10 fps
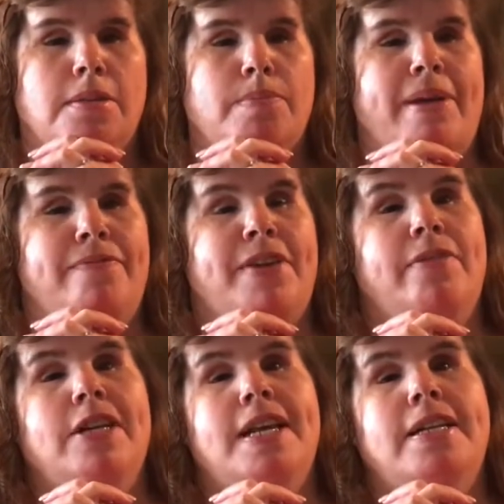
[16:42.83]
My
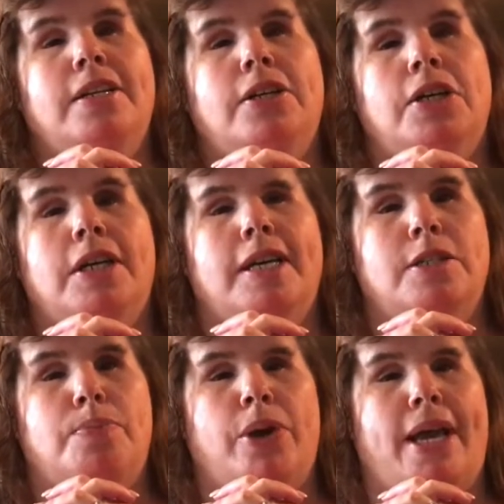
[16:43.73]
favorite thing to cook
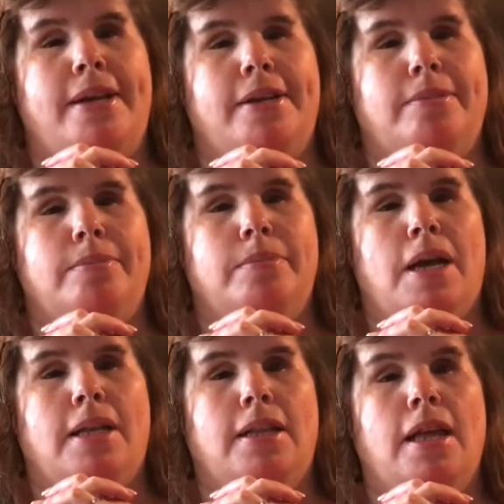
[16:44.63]
is bread.
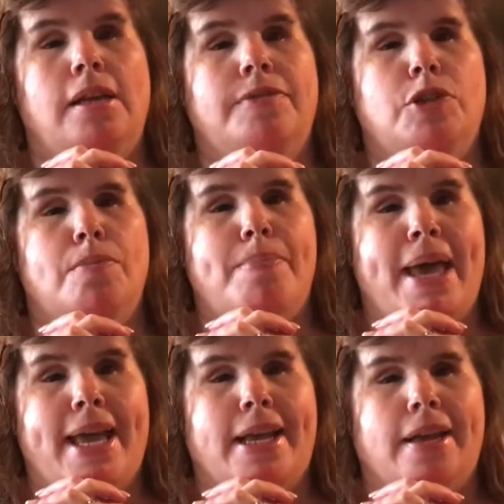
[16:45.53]
I love to
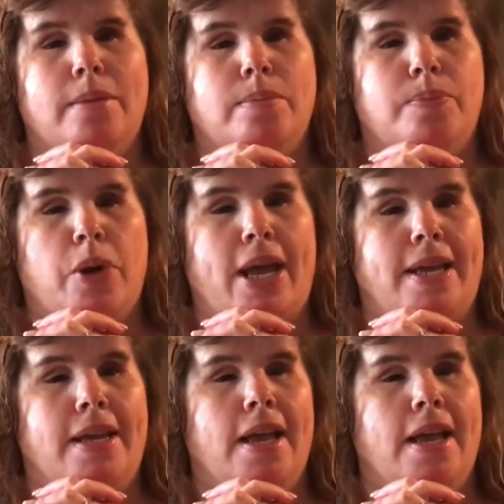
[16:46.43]
bake bread.